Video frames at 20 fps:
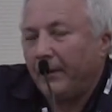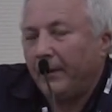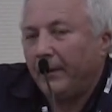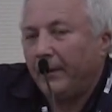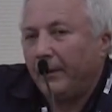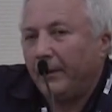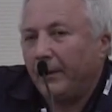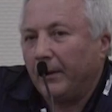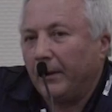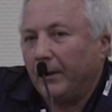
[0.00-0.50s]

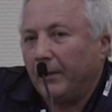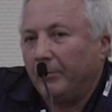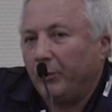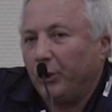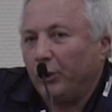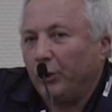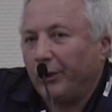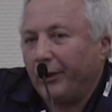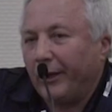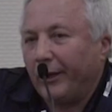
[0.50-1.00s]

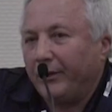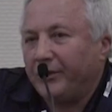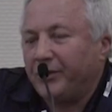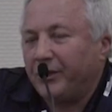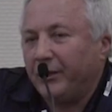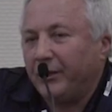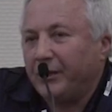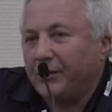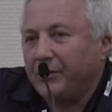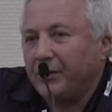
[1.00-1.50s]
butyrate
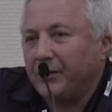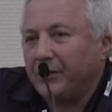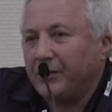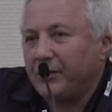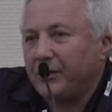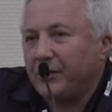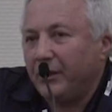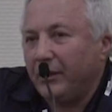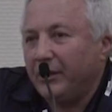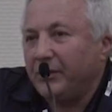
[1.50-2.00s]

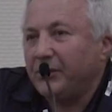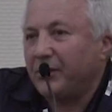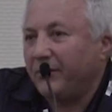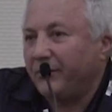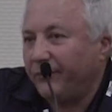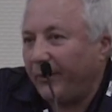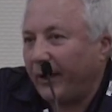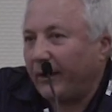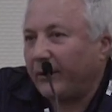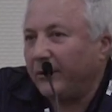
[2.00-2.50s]
synthesis is
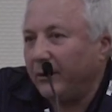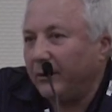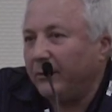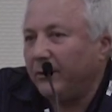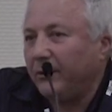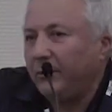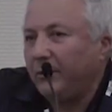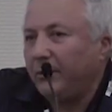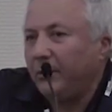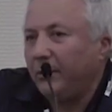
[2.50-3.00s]
affected
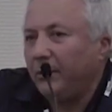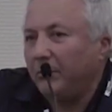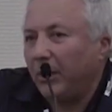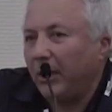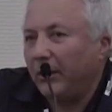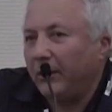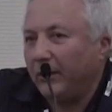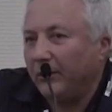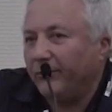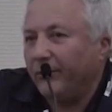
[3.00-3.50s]

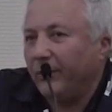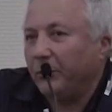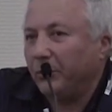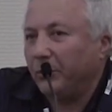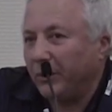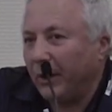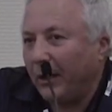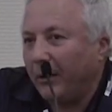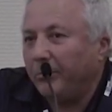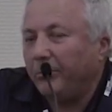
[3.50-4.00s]
by the
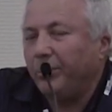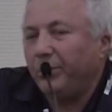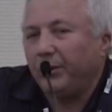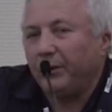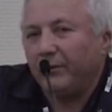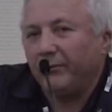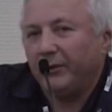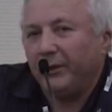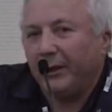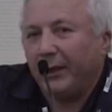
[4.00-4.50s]
phenotype
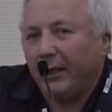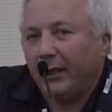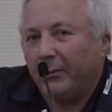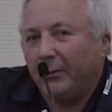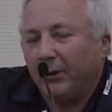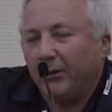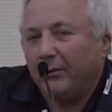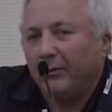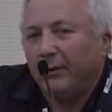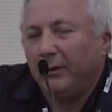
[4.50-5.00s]
of the animal